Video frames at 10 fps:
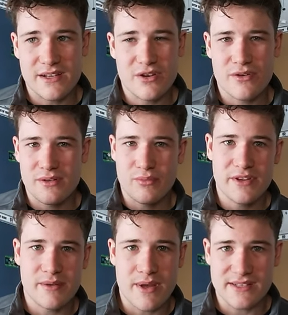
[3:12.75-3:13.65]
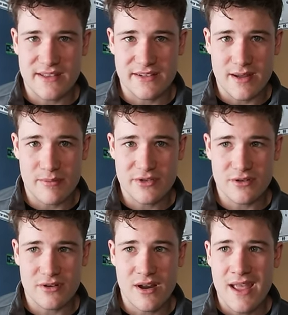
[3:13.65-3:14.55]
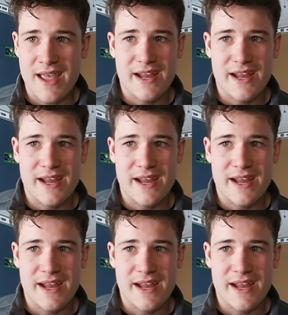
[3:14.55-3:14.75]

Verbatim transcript: You know, it really depends on the temperature.